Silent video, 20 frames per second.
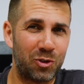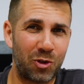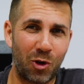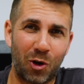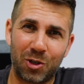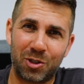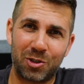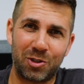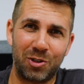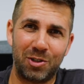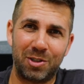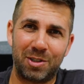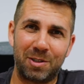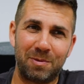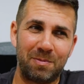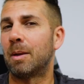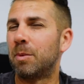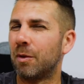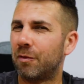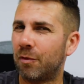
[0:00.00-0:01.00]
tortured.
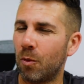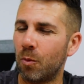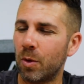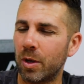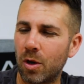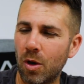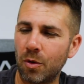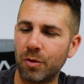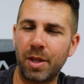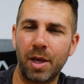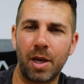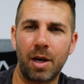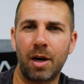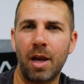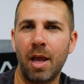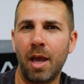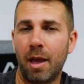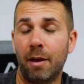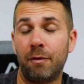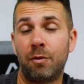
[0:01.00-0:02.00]
And before we go there,
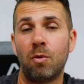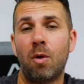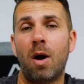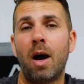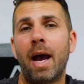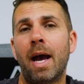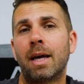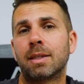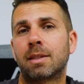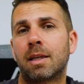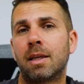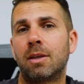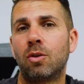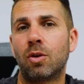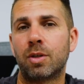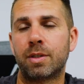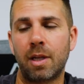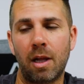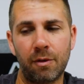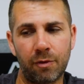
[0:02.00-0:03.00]
if you are asking
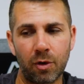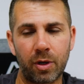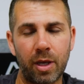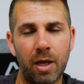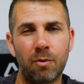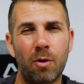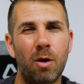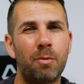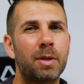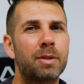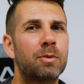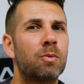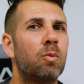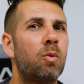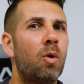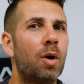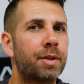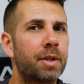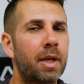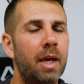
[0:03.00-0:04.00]
yourself, okay, Robert,
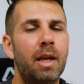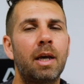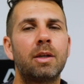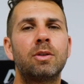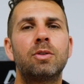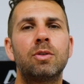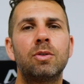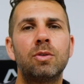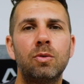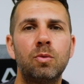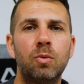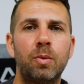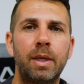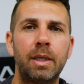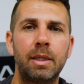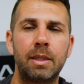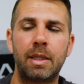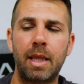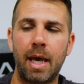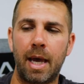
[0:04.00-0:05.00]
what can I do
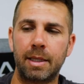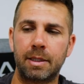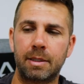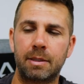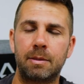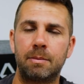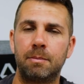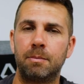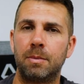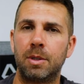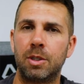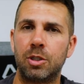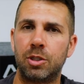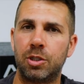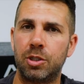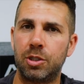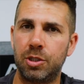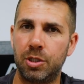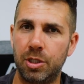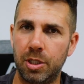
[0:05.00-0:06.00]
with that
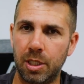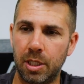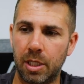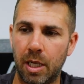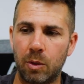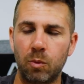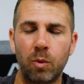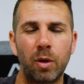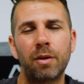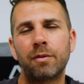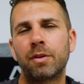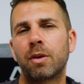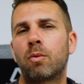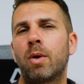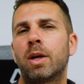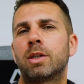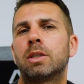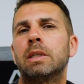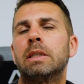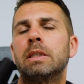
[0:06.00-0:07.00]
machine? And one of the
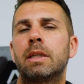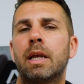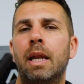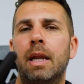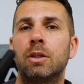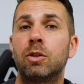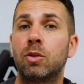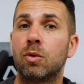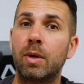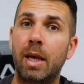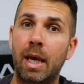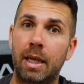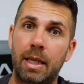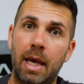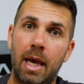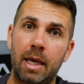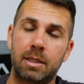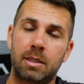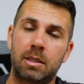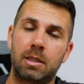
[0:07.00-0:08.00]
questions that I do get
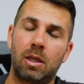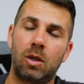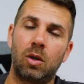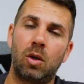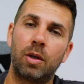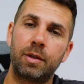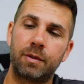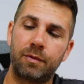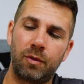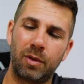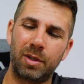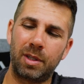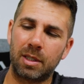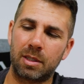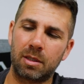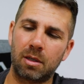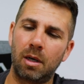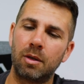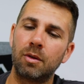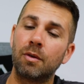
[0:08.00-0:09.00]
asked a lot for
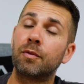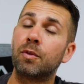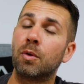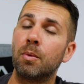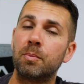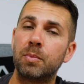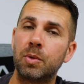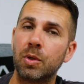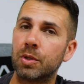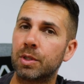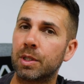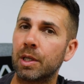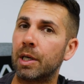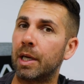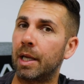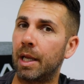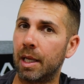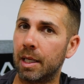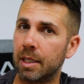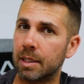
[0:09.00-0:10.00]
this kind of computer
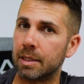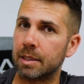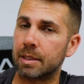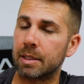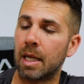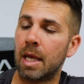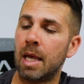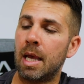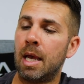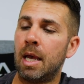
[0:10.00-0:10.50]
is,